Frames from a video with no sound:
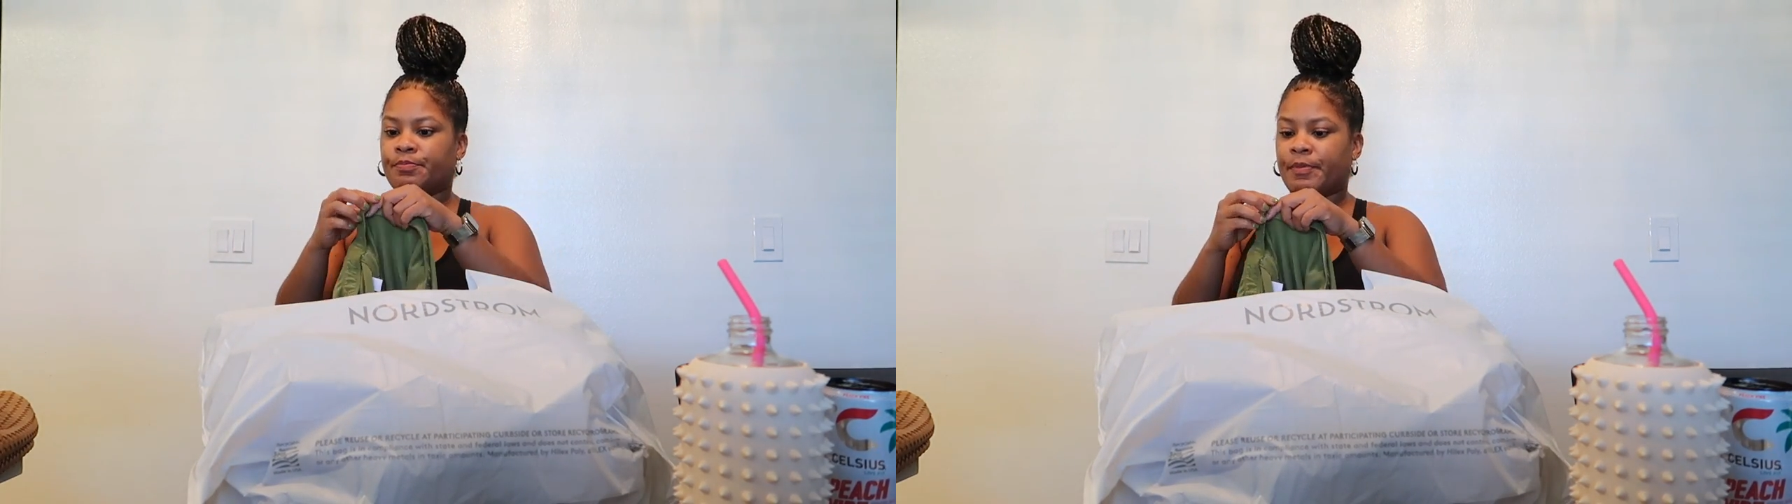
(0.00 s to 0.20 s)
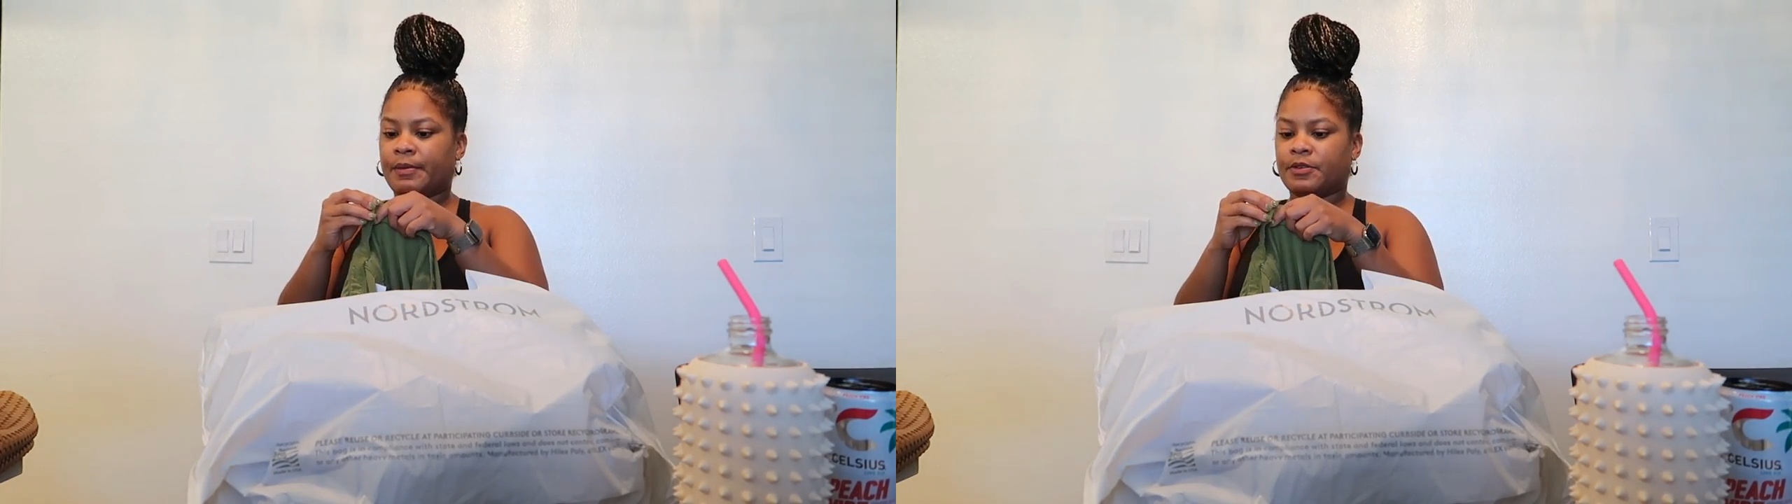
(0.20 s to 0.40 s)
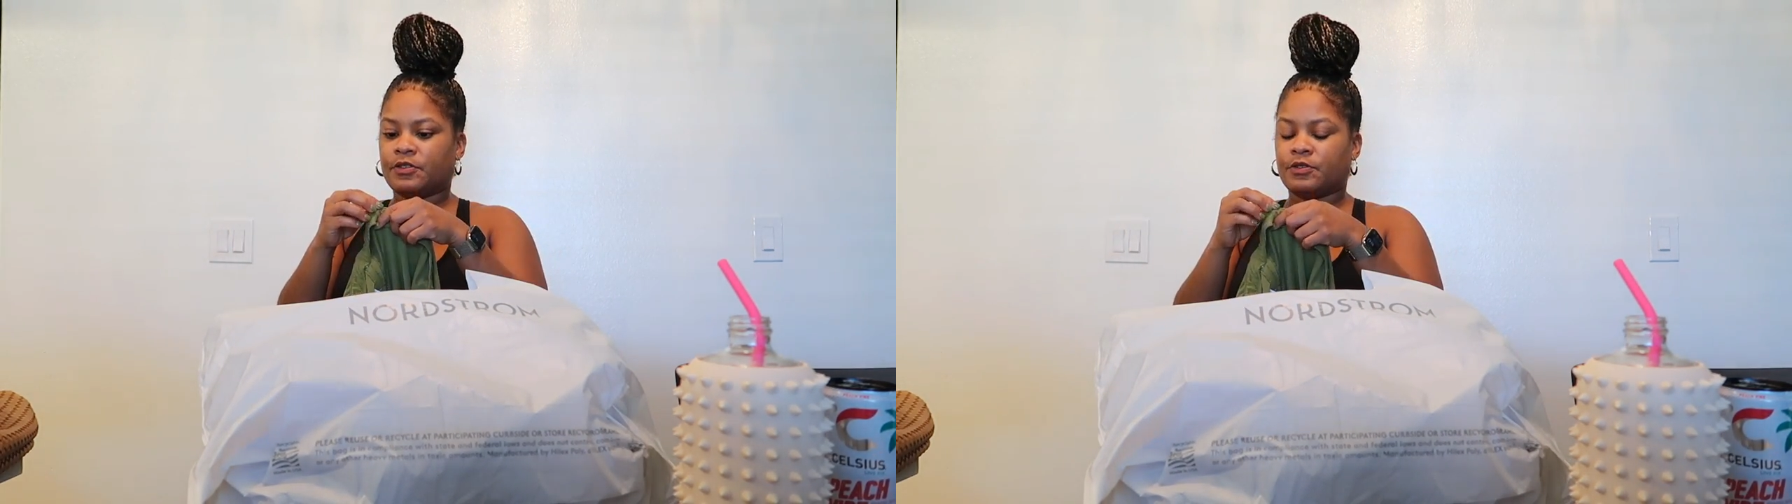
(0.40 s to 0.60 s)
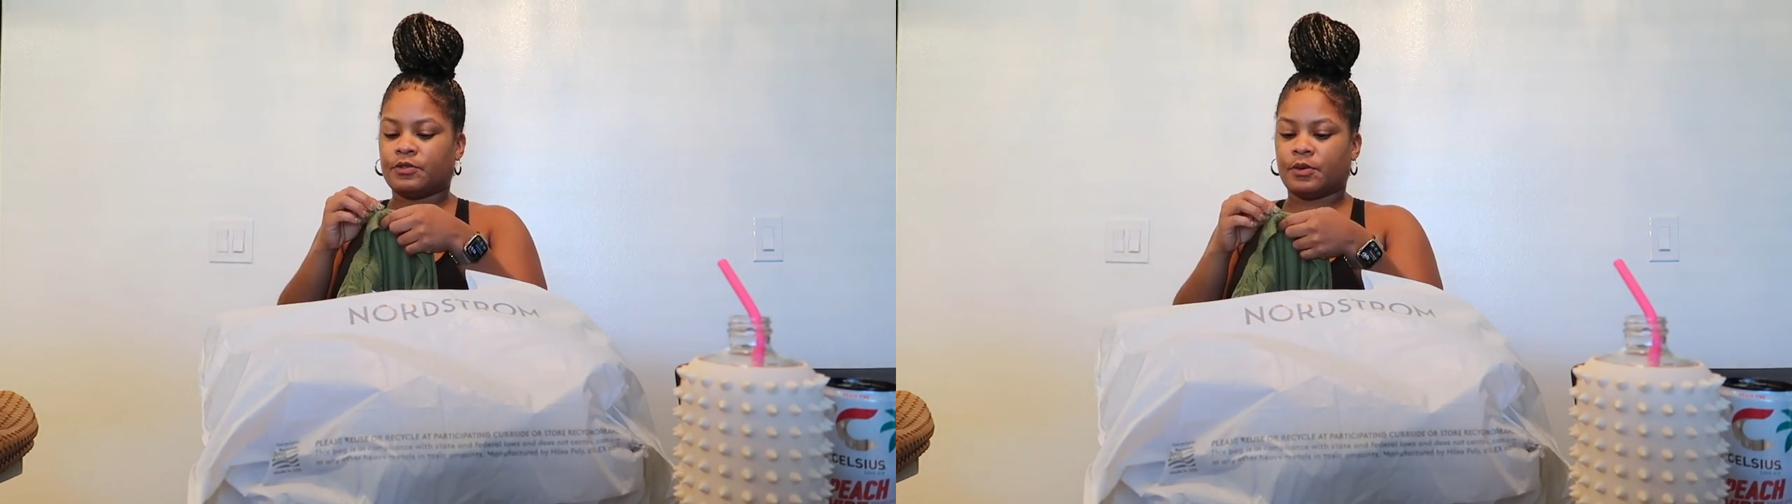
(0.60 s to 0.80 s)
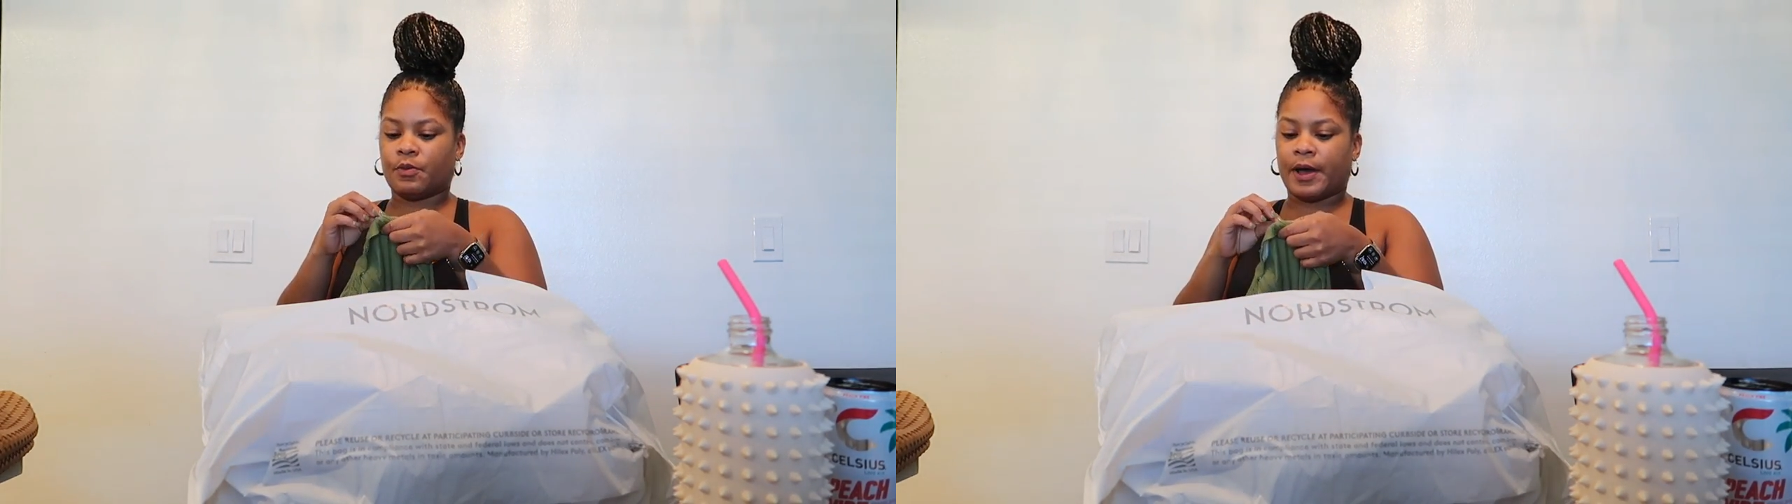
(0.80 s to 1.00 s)
maybe just
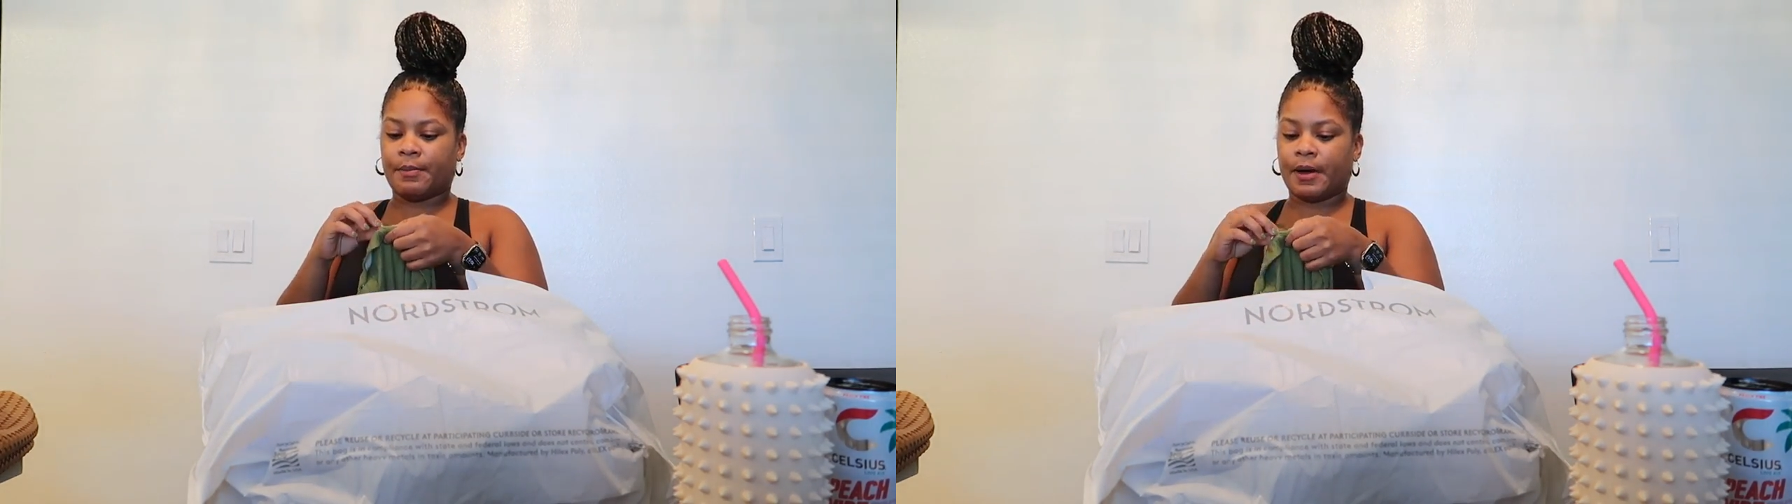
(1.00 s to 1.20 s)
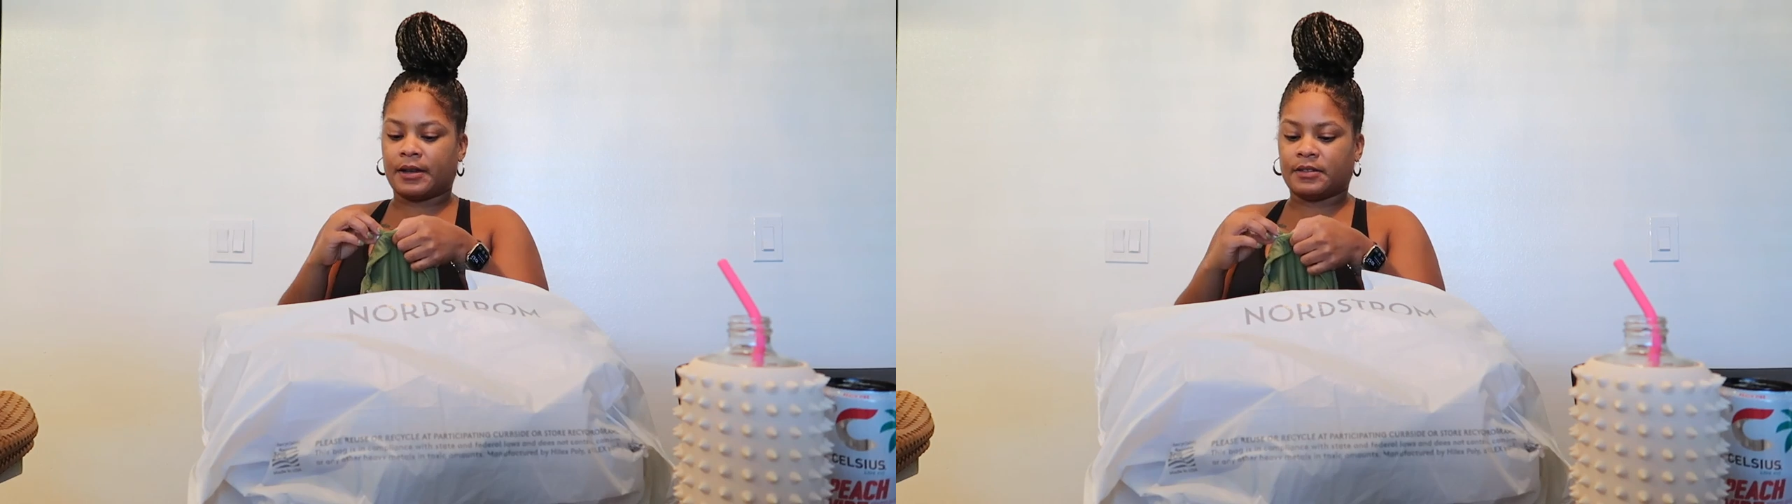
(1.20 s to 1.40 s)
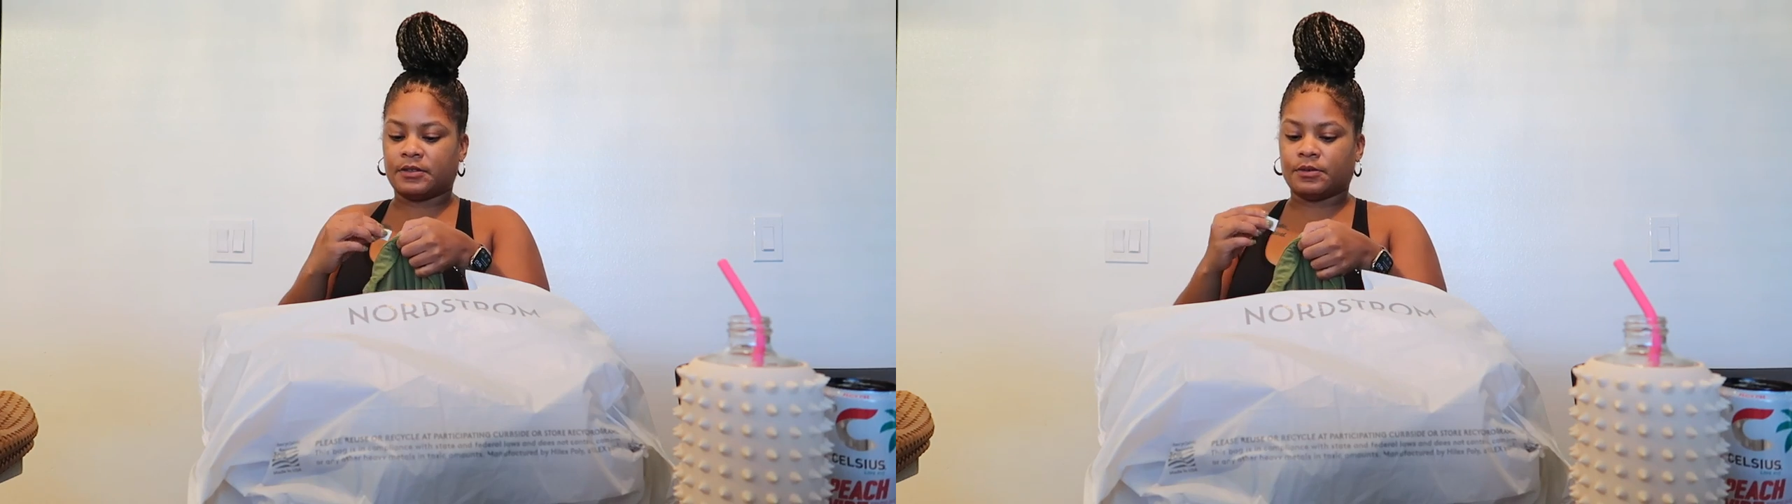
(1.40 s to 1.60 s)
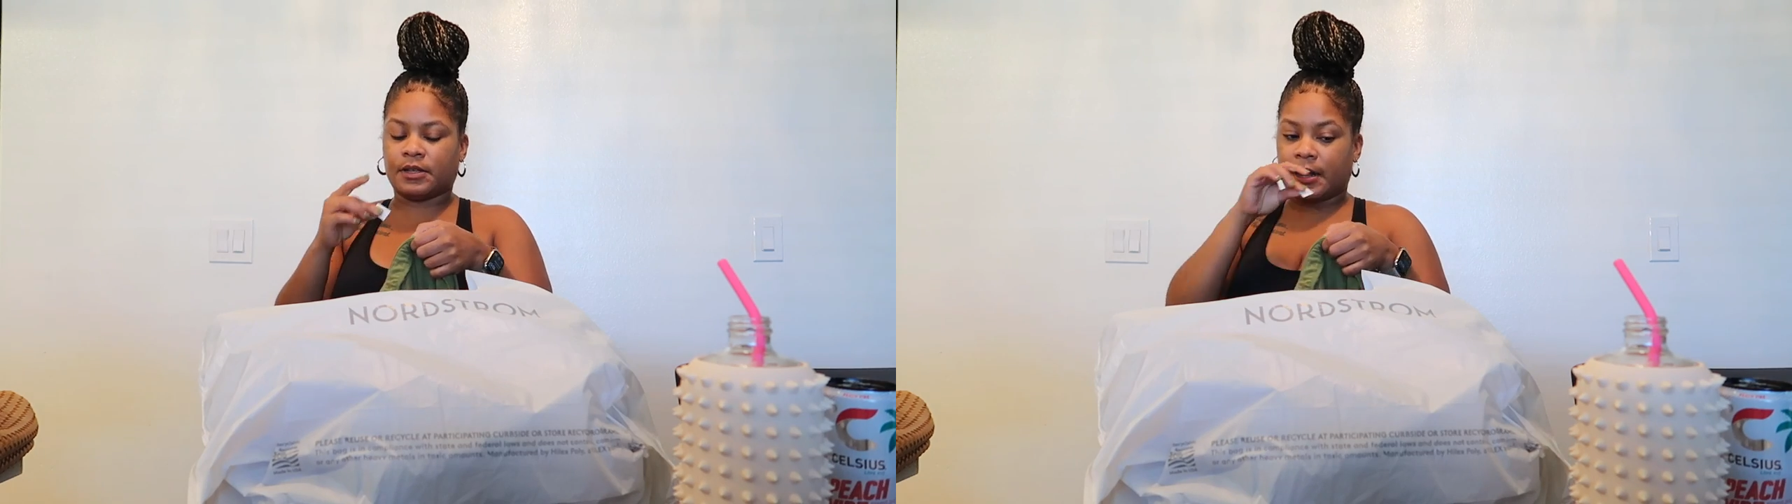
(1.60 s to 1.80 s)
use the white bodysuit that